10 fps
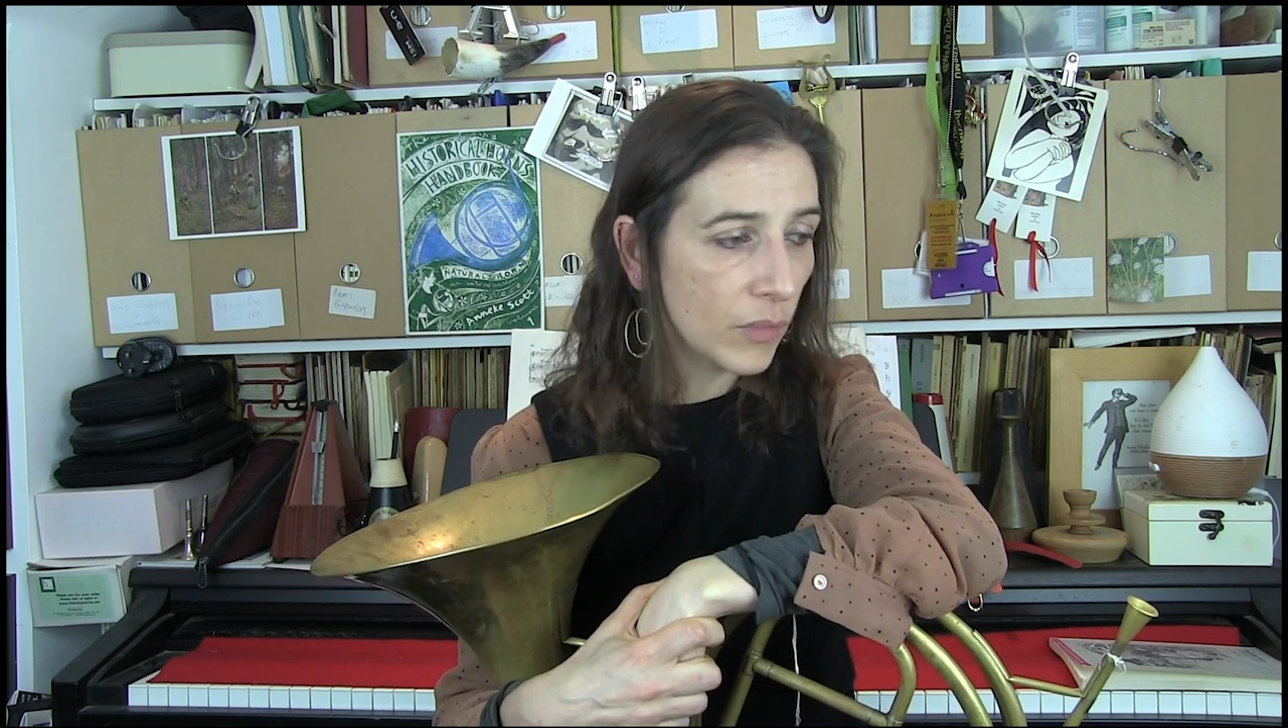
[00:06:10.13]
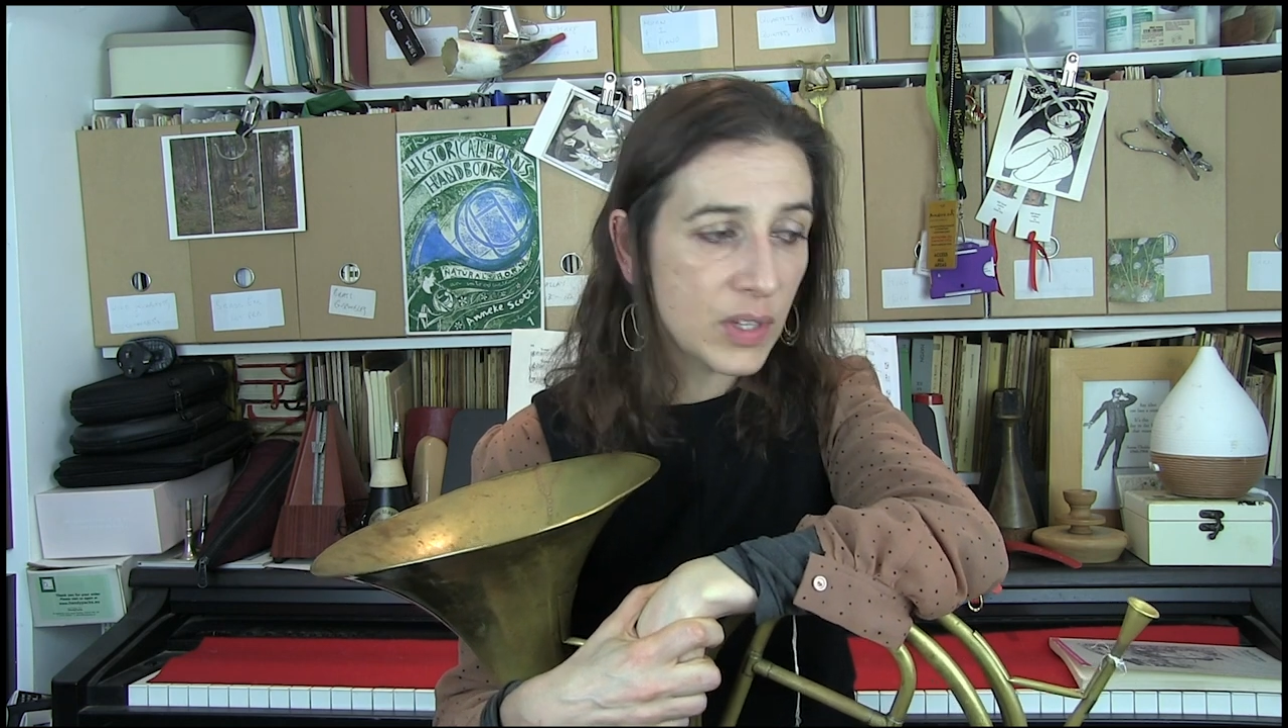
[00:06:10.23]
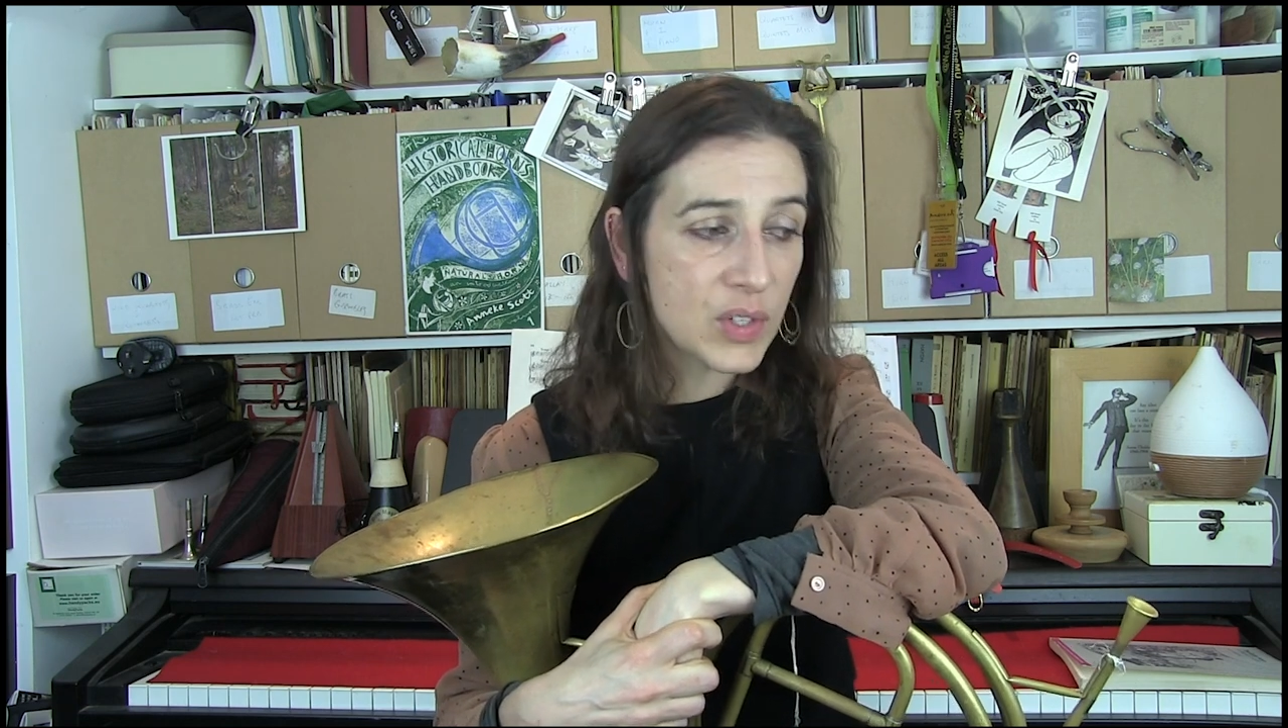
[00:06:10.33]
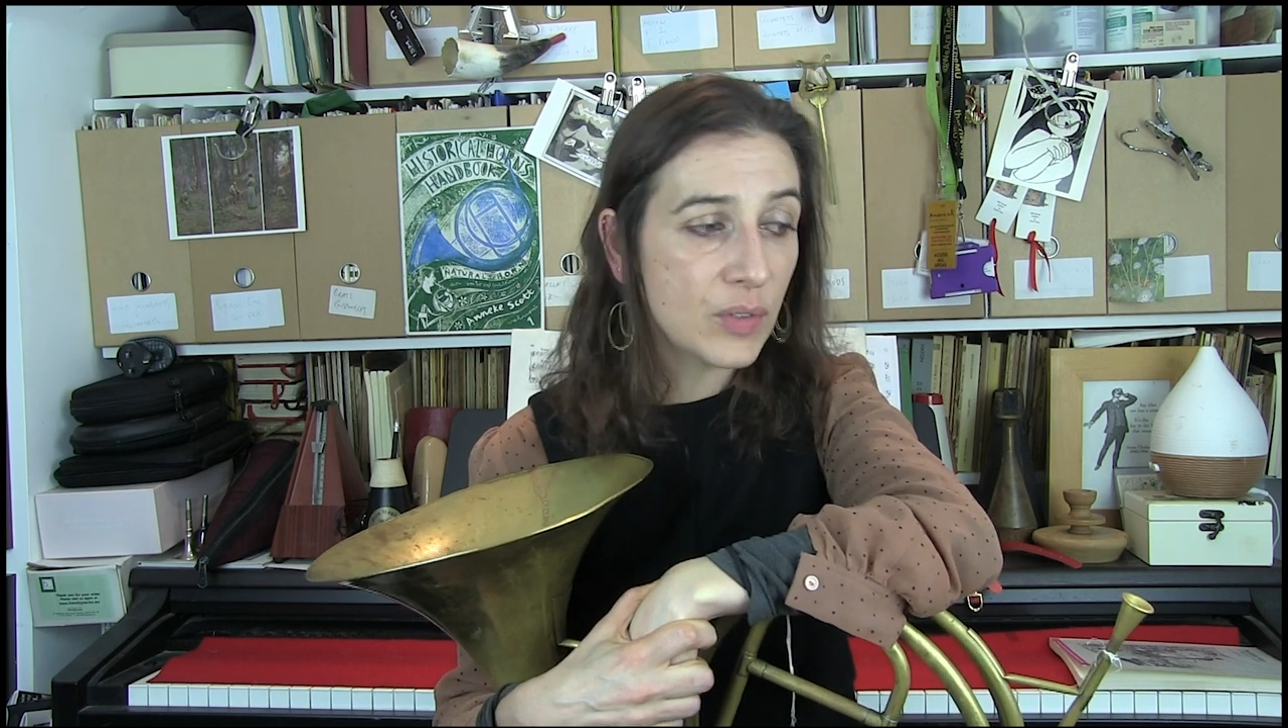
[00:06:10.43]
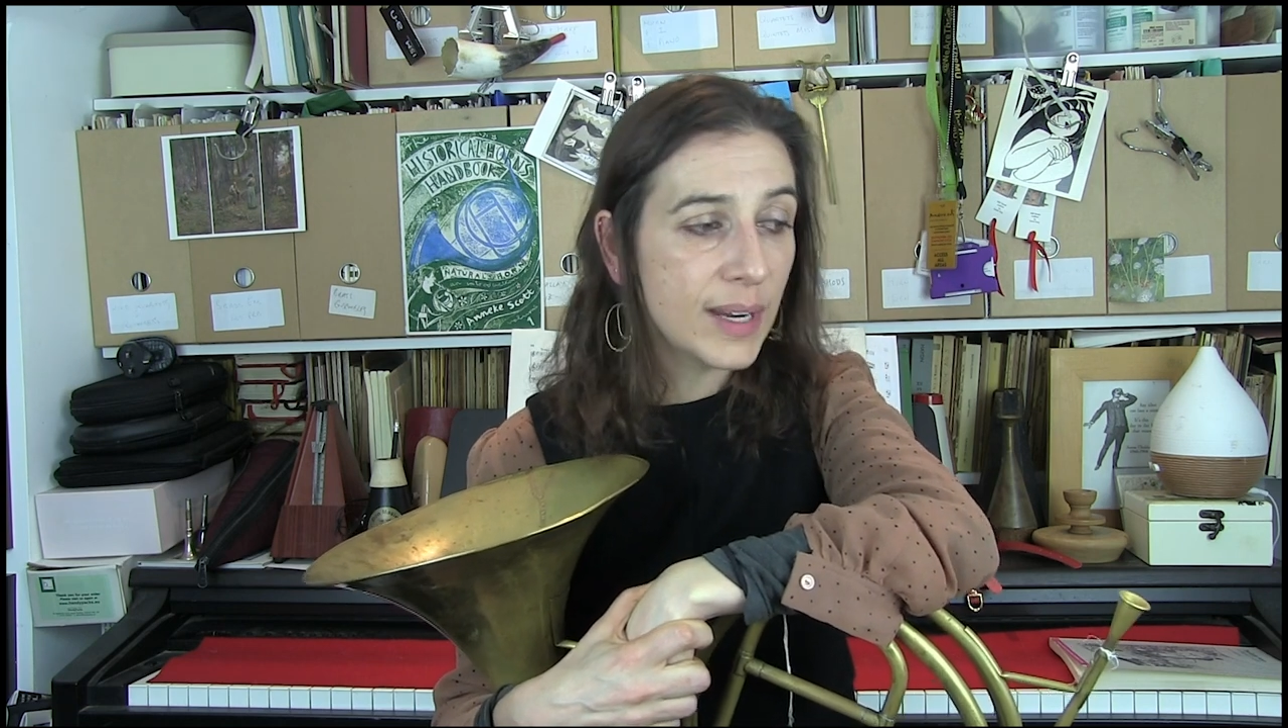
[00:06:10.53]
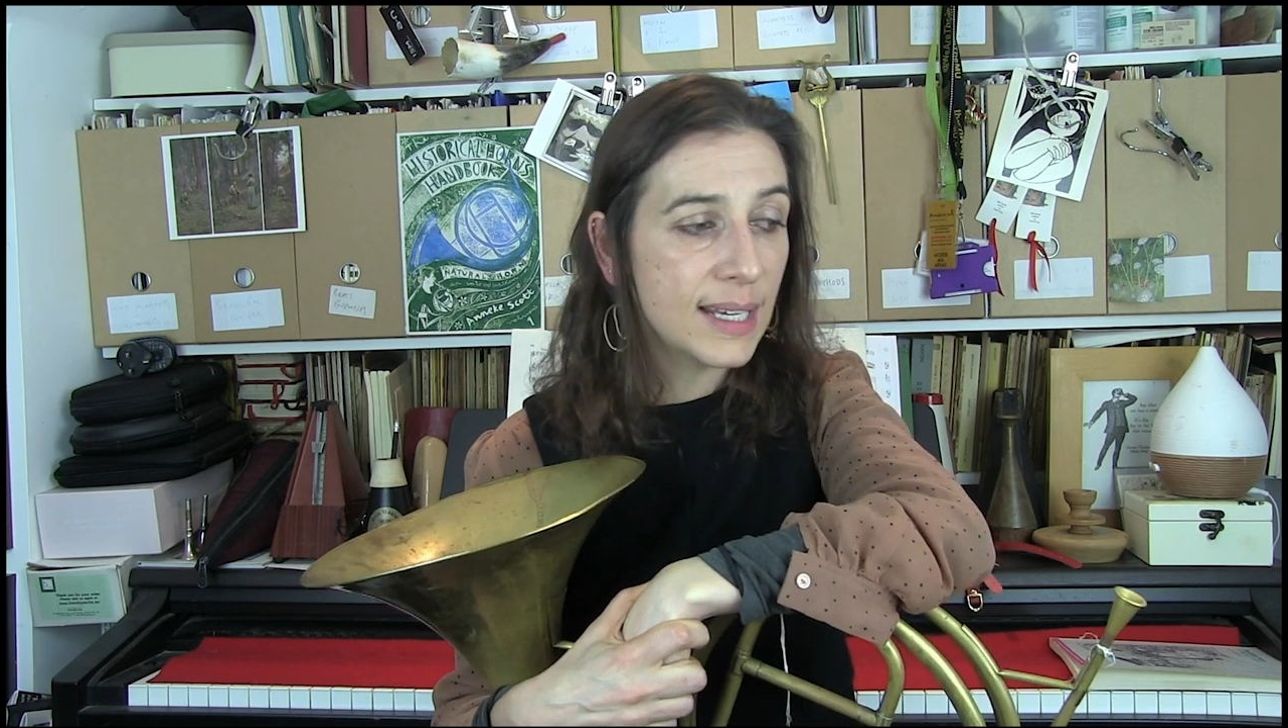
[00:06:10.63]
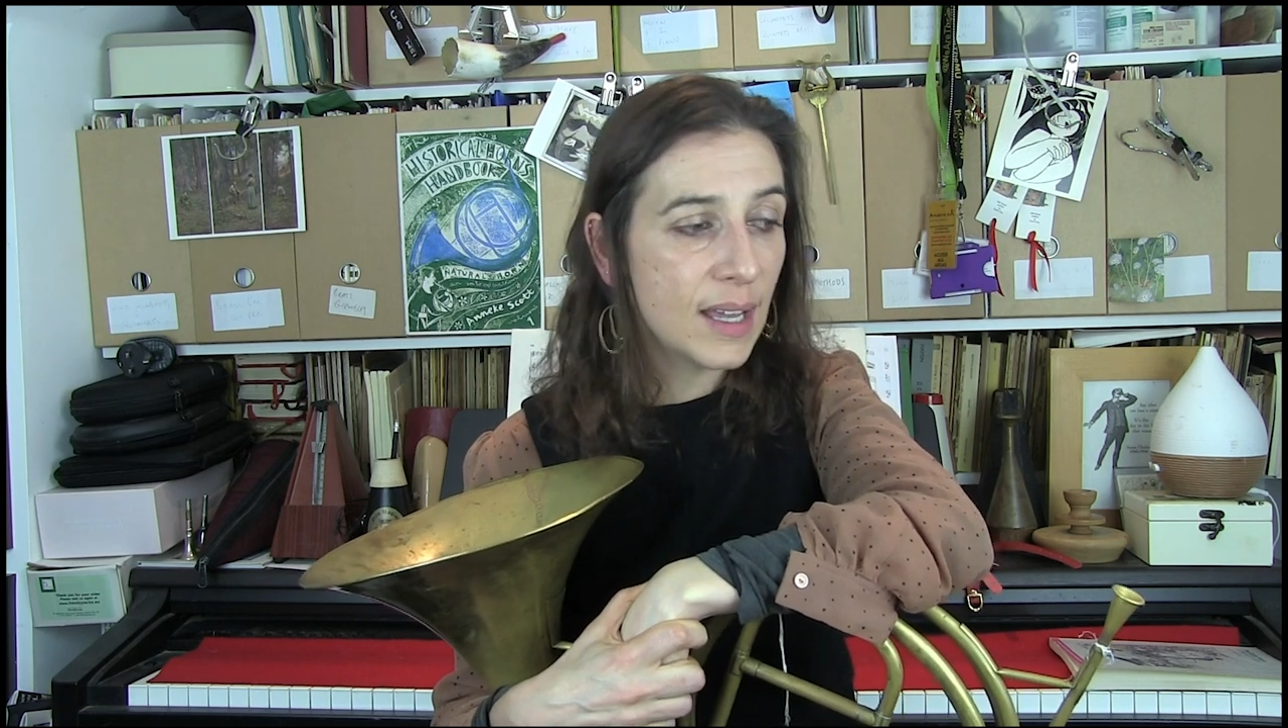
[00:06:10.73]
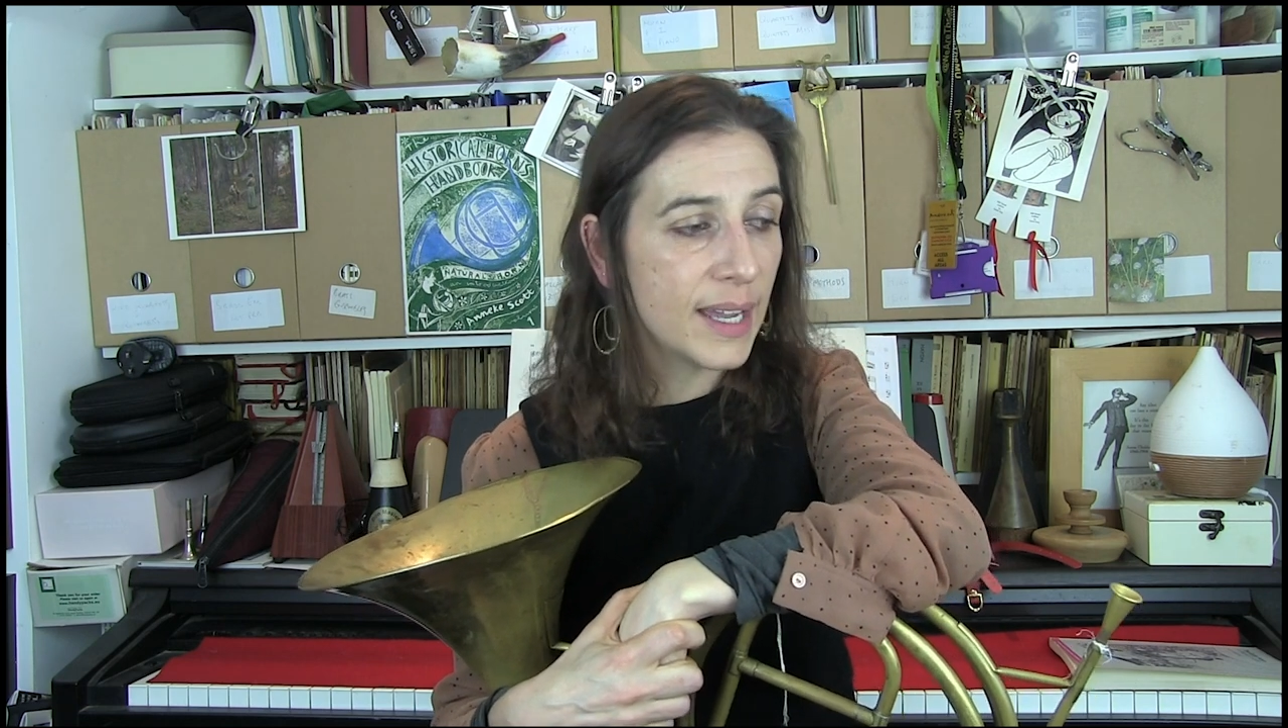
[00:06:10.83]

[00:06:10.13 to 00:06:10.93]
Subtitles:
There's a great